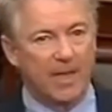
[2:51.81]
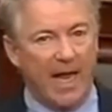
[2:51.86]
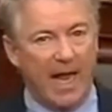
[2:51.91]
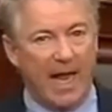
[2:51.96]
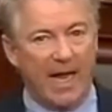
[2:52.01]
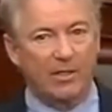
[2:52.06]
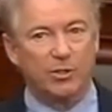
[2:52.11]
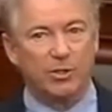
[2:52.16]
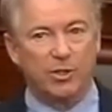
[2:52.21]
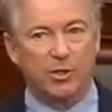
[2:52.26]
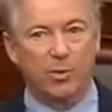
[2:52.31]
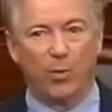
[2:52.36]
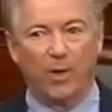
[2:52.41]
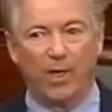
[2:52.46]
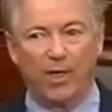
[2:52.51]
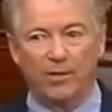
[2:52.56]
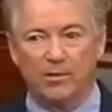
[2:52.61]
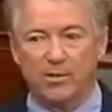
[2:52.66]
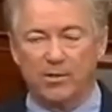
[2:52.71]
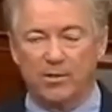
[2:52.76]
actually
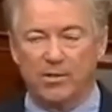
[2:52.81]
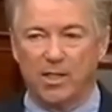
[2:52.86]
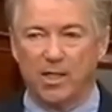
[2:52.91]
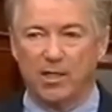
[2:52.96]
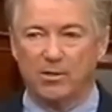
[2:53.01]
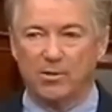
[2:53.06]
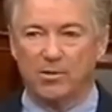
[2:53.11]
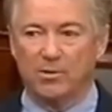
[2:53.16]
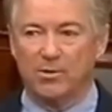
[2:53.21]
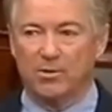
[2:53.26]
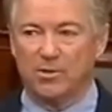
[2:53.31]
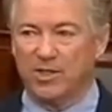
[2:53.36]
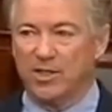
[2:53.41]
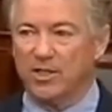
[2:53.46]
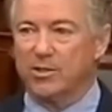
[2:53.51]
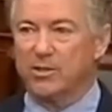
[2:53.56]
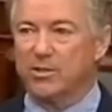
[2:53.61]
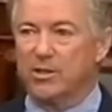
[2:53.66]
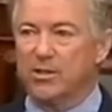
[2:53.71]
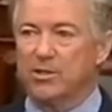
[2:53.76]
went to send
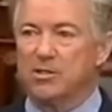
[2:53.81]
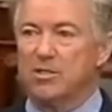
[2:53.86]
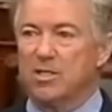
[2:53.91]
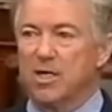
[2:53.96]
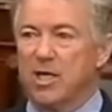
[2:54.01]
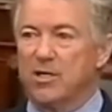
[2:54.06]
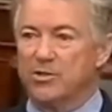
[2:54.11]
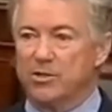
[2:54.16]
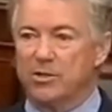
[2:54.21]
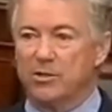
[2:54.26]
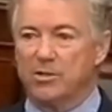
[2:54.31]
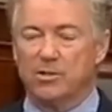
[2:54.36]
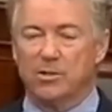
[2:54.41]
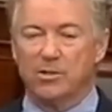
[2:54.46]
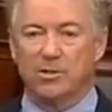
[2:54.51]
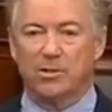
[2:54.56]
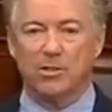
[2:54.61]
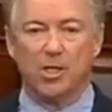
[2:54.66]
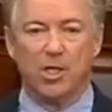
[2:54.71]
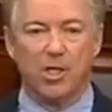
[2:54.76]
6
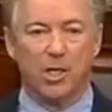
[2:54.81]
contestants